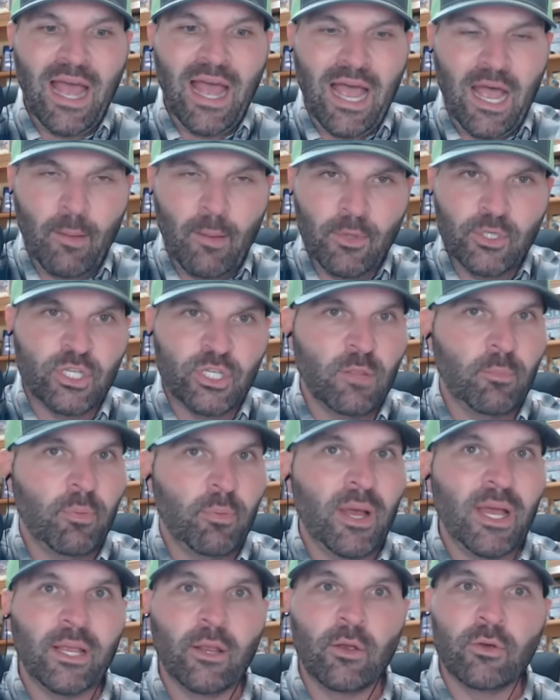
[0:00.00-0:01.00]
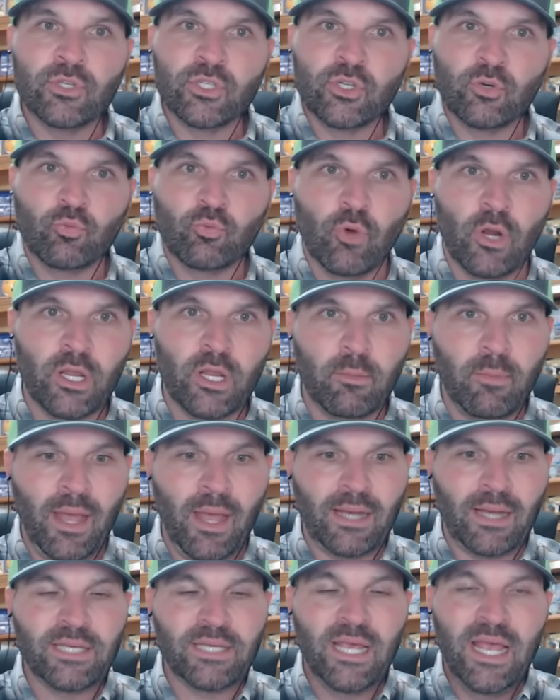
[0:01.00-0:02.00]
How much of the pie goes to running
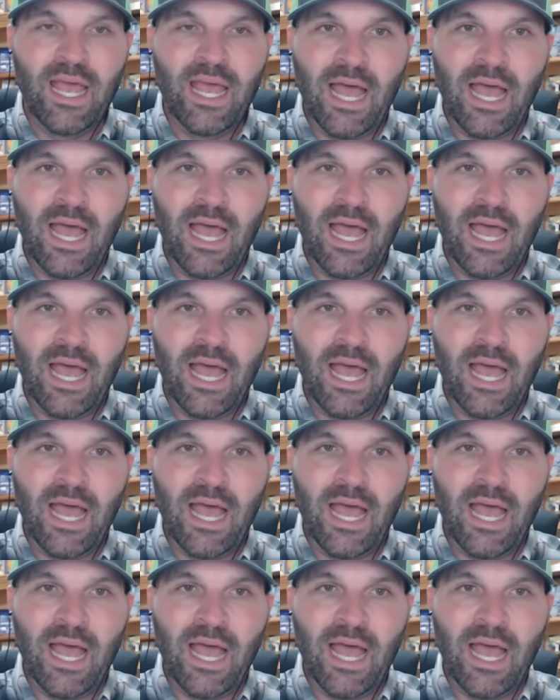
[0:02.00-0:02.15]
backs?